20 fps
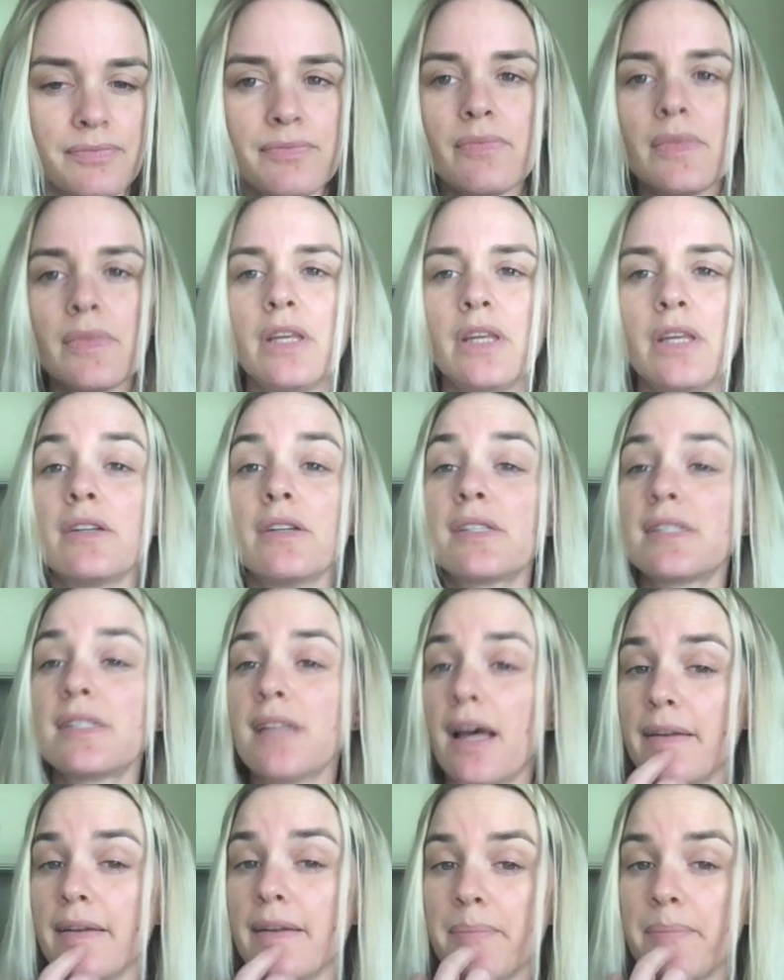Your
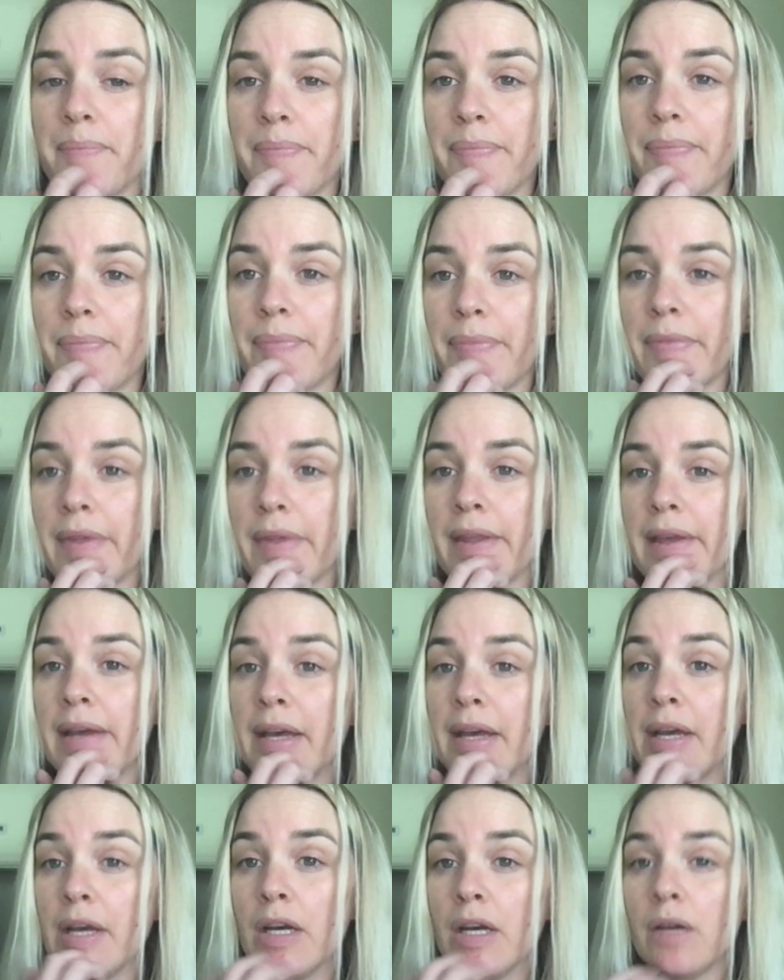son
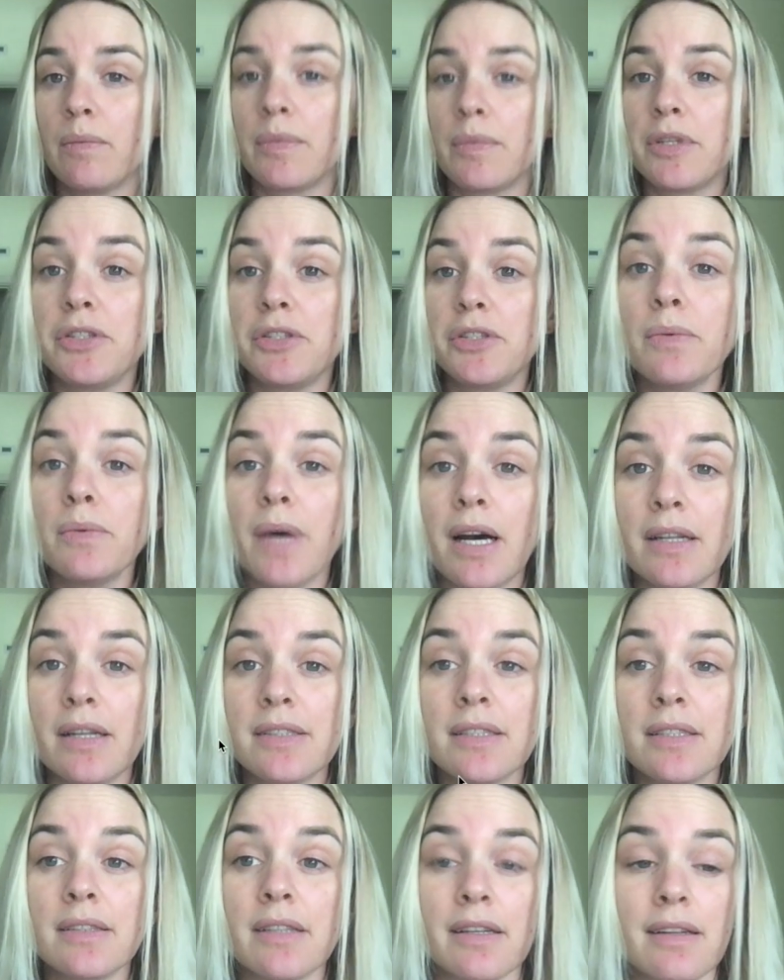would do well
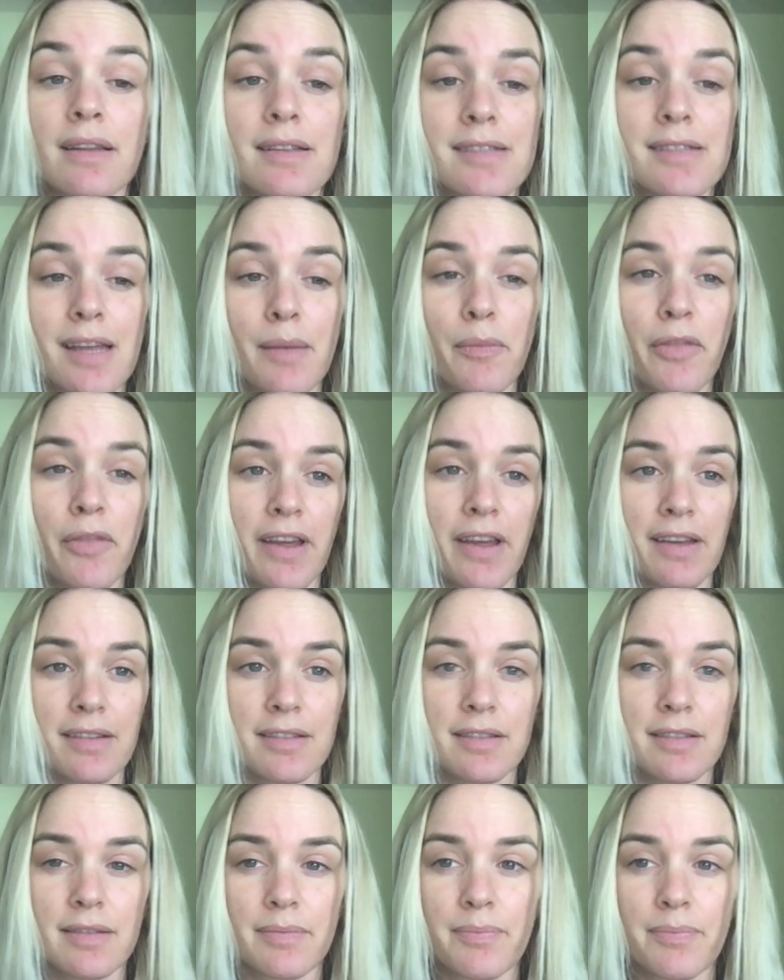to learn the same
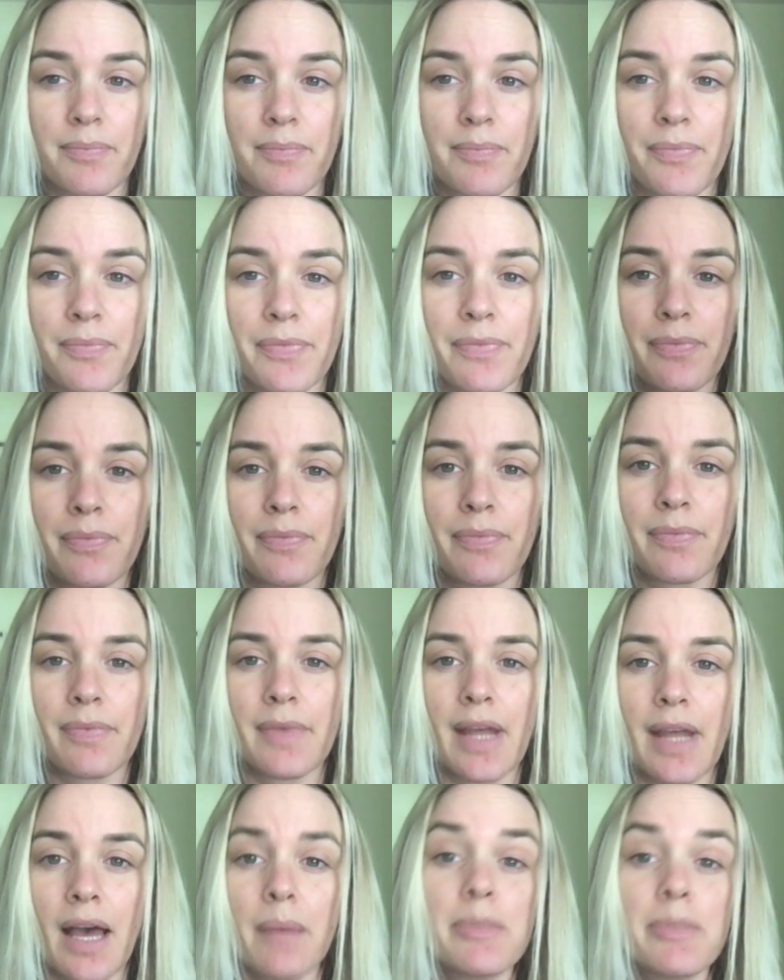things.
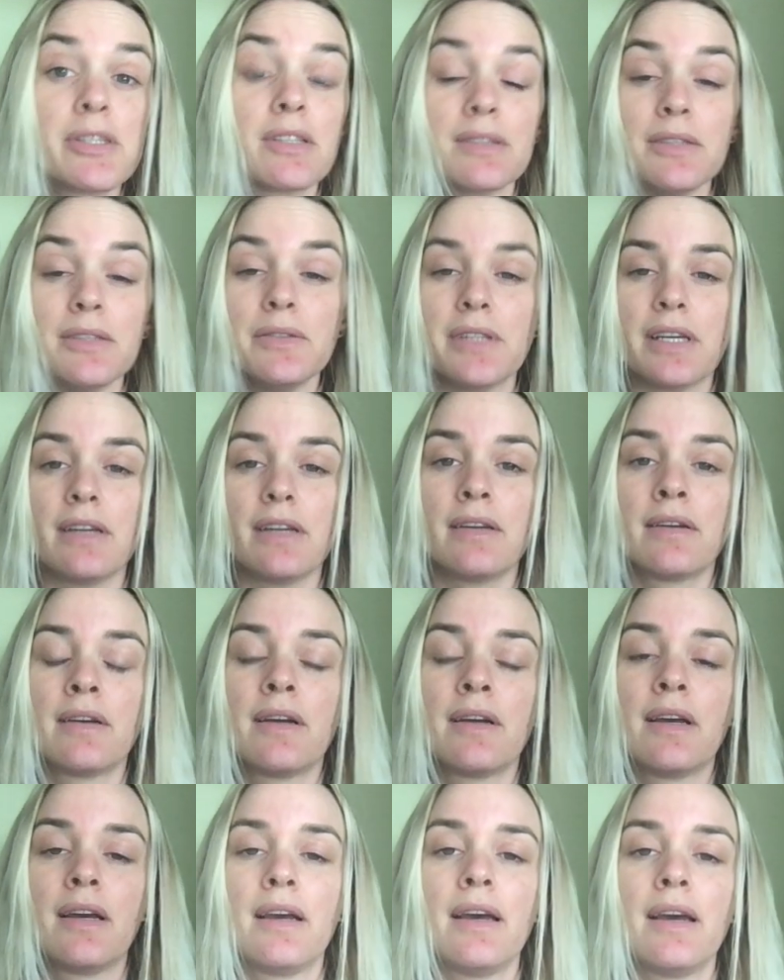Absolutely.
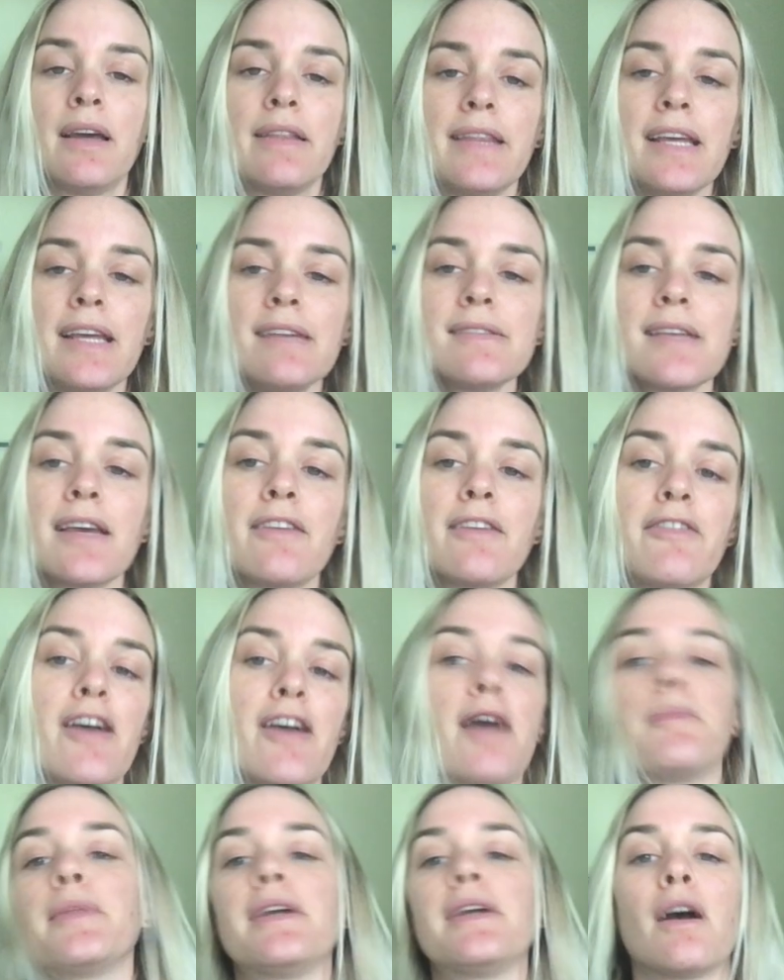Things like
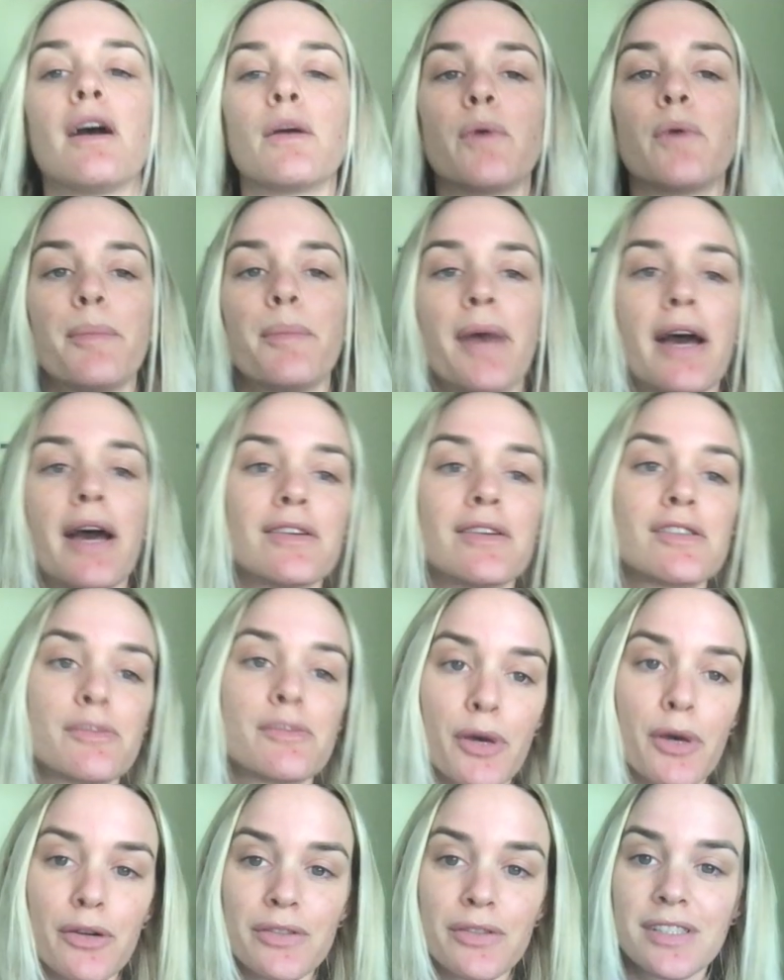family are what matters
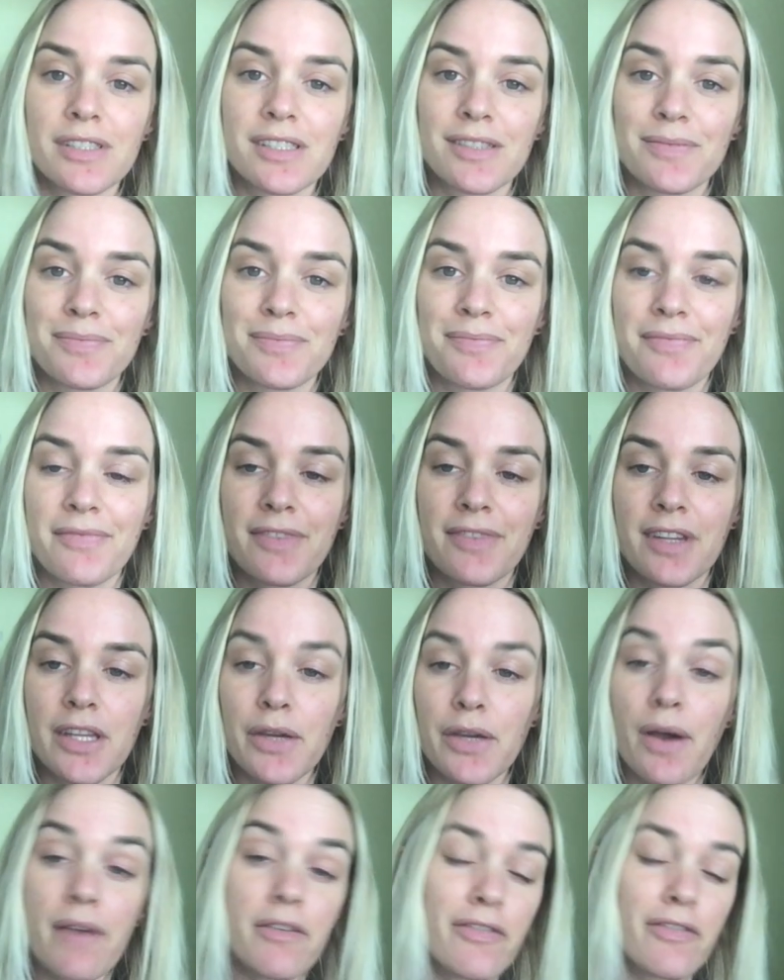most.
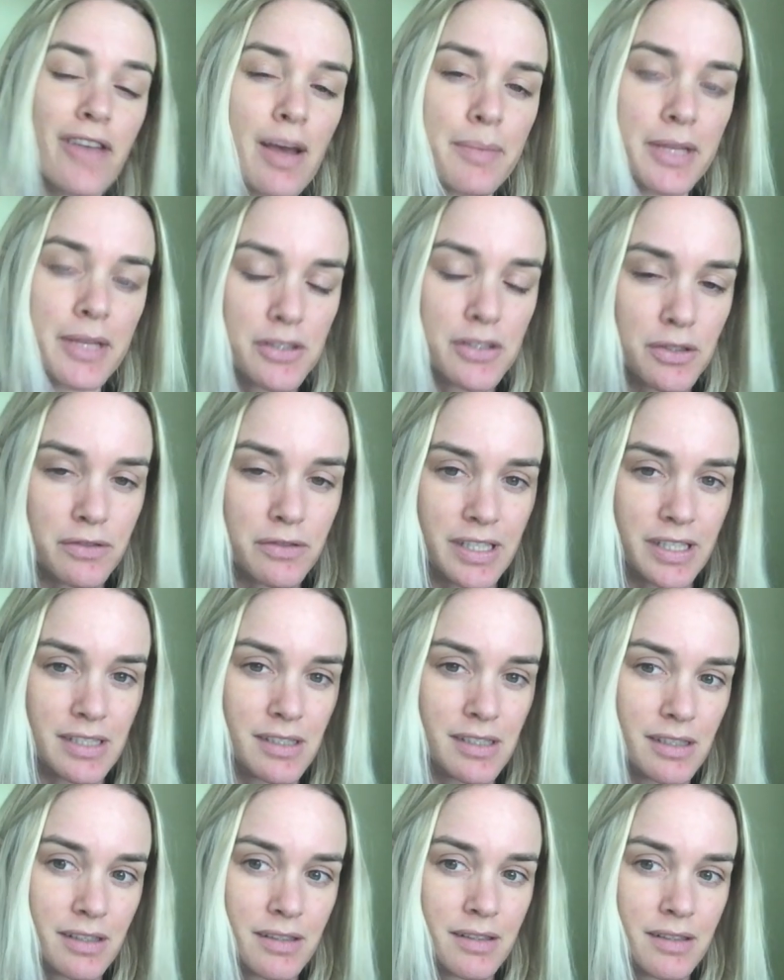You have a family too,
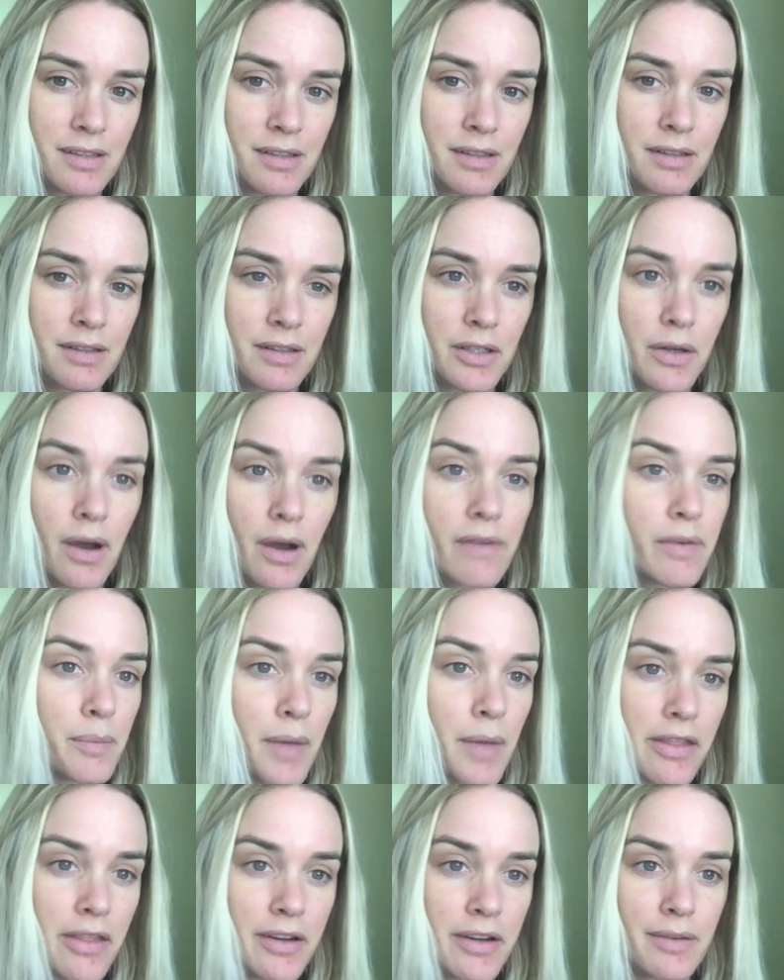Victor. You have a
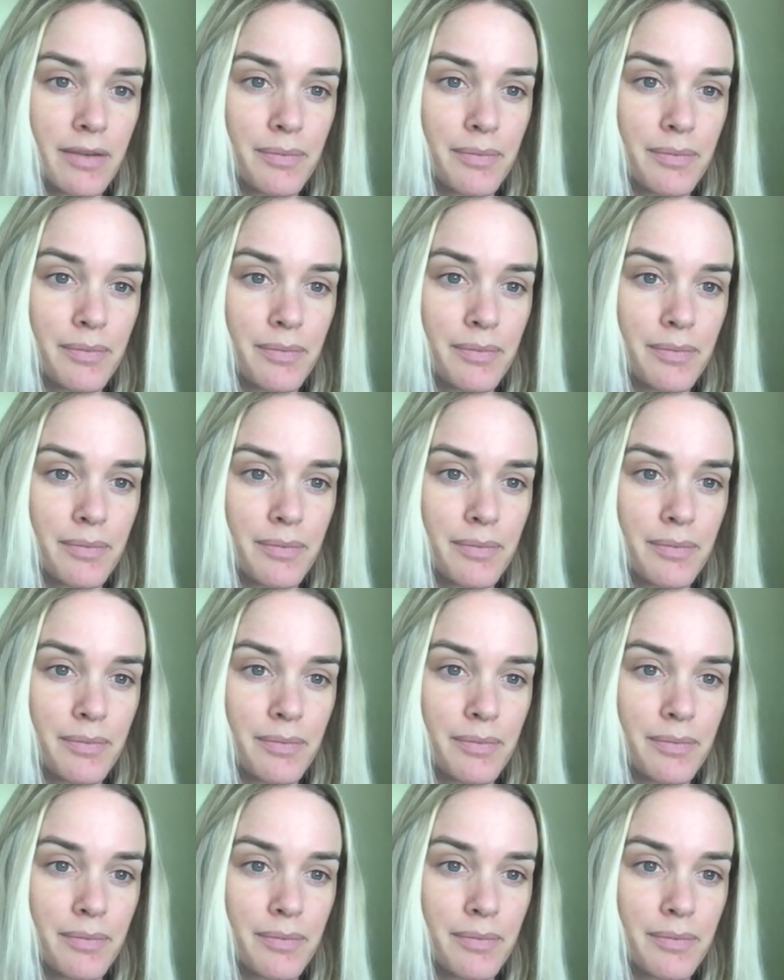mother.